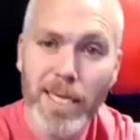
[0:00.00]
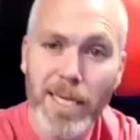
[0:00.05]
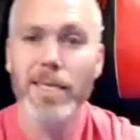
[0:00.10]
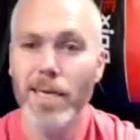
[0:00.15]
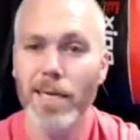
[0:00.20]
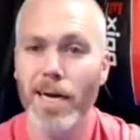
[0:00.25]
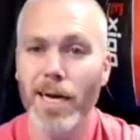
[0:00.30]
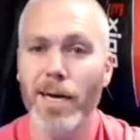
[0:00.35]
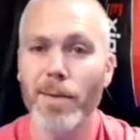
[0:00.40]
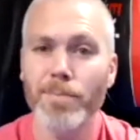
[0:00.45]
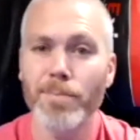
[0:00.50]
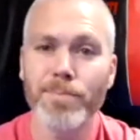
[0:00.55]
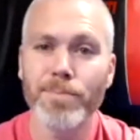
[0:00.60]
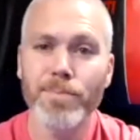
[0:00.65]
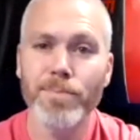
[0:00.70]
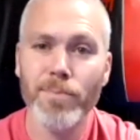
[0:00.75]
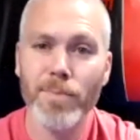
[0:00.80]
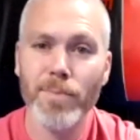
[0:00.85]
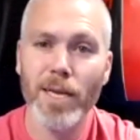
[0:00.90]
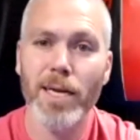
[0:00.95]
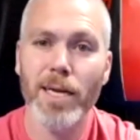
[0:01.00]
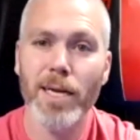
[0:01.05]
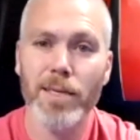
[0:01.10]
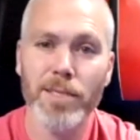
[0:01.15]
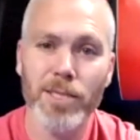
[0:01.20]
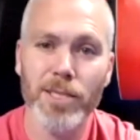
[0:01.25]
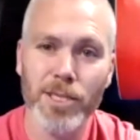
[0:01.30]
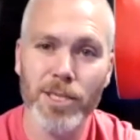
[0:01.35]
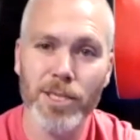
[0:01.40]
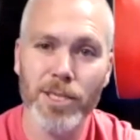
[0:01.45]
And
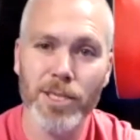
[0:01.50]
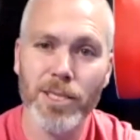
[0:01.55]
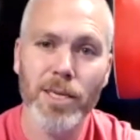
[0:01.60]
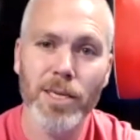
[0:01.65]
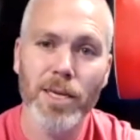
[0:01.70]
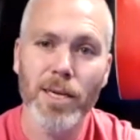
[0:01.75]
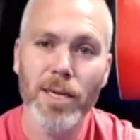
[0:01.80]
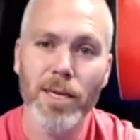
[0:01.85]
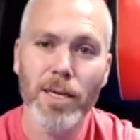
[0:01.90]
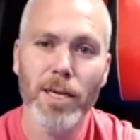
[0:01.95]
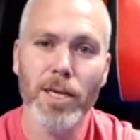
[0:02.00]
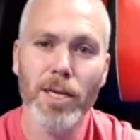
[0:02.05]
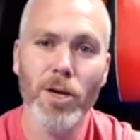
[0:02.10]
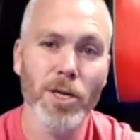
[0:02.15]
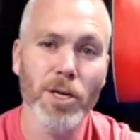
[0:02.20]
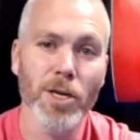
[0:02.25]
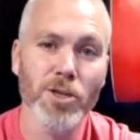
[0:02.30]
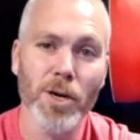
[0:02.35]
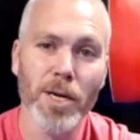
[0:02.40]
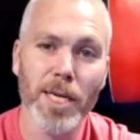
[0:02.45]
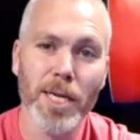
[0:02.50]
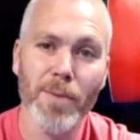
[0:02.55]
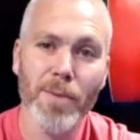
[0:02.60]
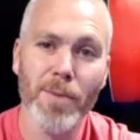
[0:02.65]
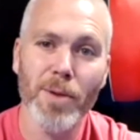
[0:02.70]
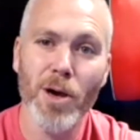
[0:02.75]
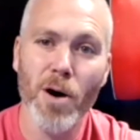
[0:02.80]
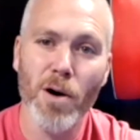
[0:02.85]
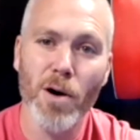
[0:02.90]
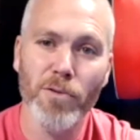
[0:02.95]
just a guy tried to get
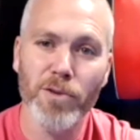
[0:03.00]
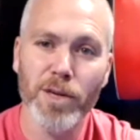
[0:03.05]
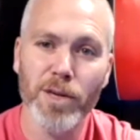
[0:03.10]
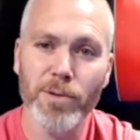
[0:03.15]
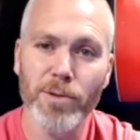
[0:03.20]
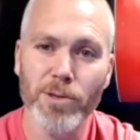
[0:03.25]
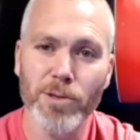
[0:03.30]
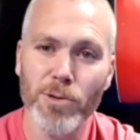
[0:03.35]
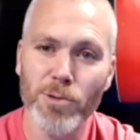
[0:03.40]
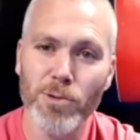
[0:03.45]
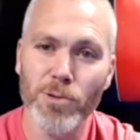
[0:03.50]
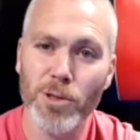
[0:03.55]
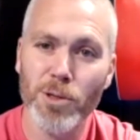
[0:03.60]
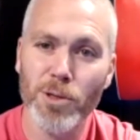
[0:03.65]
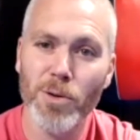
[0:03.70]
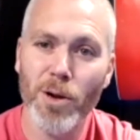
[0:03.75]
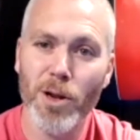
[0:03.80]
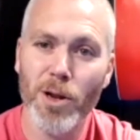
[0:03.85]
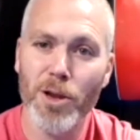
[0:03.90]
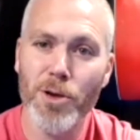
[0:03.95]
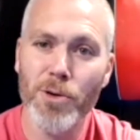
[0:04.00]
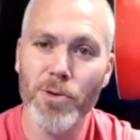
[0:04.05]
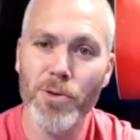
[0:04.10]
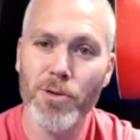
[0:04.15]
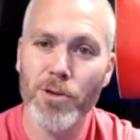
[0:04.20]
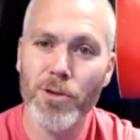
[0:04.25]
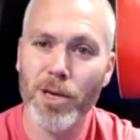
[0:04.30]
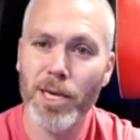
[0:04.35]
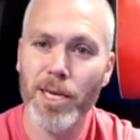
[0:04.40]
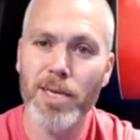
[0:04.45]
me off. He was also quite new,
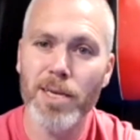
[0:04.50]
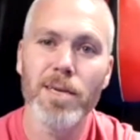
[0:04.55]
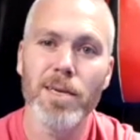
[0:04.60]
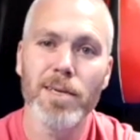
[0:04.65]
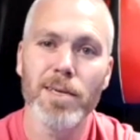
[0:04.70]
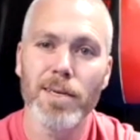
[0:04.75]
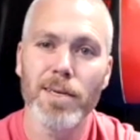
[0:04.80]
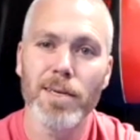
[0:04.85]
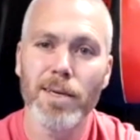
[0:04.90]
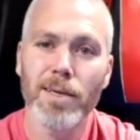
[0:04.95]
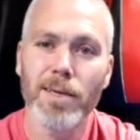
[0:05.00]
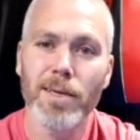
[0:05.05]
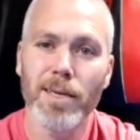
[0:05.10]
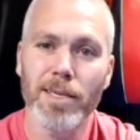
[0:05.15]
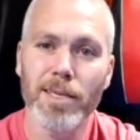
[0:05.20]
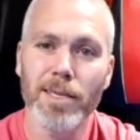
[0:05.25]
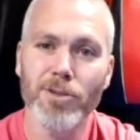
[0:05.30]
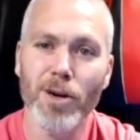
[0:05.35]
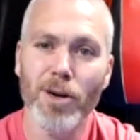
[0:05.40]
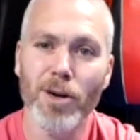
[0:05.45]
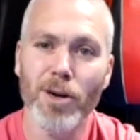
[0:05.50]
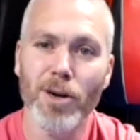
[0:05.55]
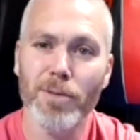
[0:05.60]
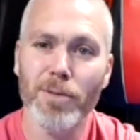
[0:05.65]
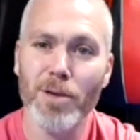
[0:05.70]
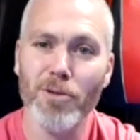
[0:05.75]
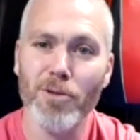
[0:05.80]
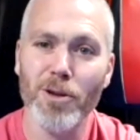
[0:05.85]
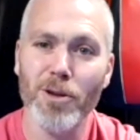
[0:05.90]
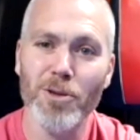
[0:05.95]
so he tried to
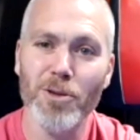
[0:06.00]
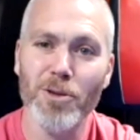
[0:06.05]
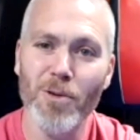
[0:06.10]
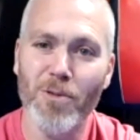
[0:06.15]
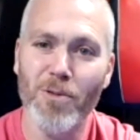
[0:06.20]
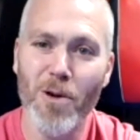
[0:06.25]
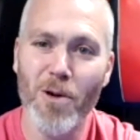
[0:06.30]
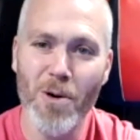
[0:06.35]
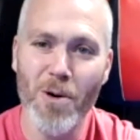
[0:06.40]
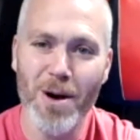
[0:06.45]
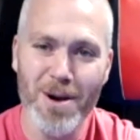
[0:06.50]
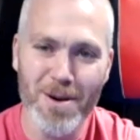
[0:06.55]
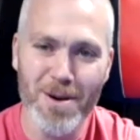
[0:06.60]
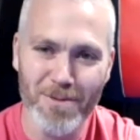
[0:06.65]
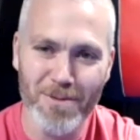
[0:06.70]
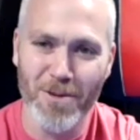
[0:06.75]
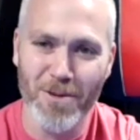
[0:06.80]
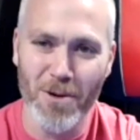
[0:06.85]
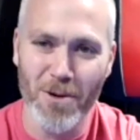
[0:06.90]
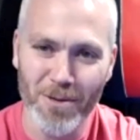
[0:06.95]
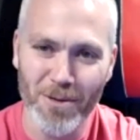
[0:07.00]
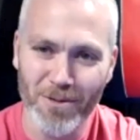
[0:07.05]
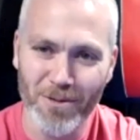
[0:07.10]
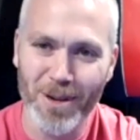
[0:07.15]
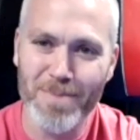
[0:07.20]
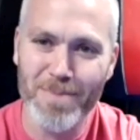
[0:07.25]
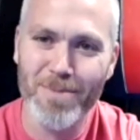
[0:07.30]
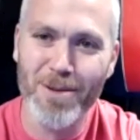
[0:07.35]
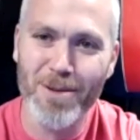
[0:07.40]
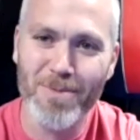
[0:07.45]
basically do a forward
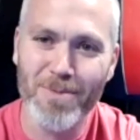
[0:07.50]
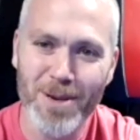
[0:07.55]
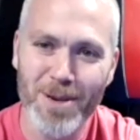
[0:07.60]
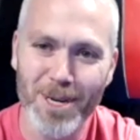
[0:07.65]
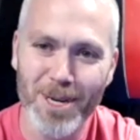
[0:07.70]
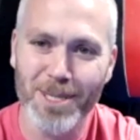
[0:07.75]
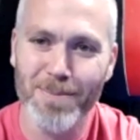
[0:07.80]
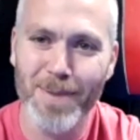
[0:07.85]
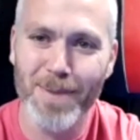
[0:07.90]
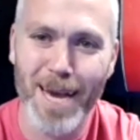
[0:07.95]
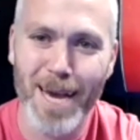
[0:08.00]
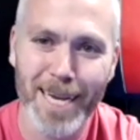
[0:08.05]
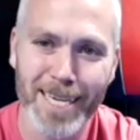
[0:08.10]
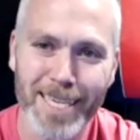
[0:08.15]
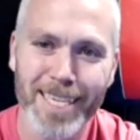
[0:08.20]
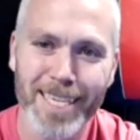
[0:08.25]
flip with me on his back.